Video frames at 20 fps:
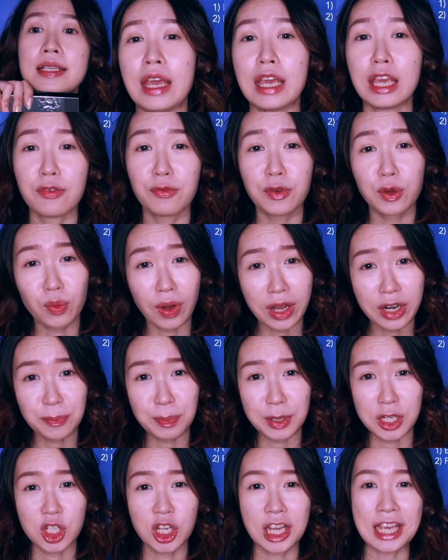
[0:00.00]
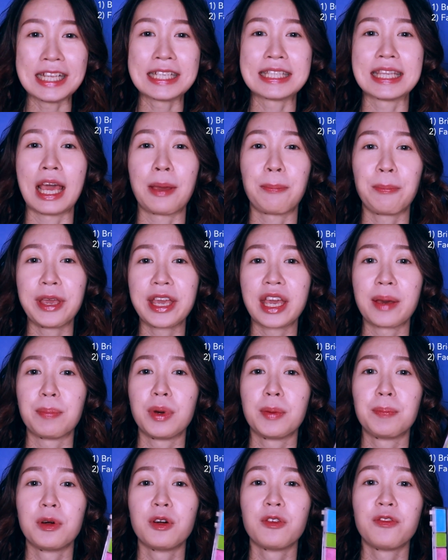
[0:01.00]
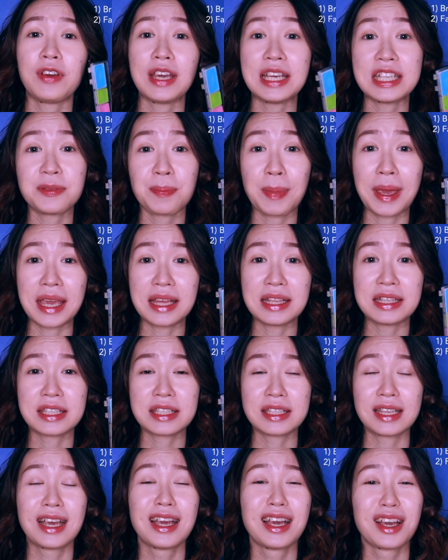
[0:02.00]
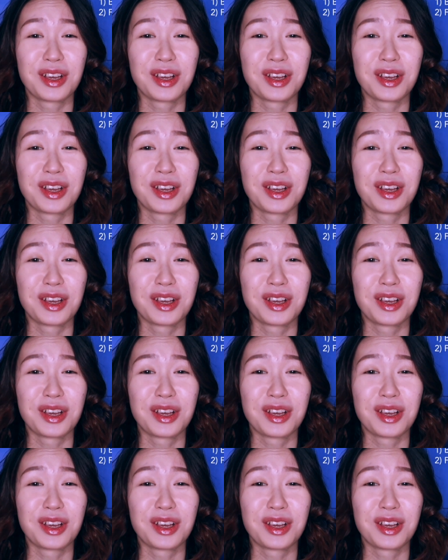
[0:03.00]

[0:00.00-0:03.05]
If you want to purchase like pink and purple face paints,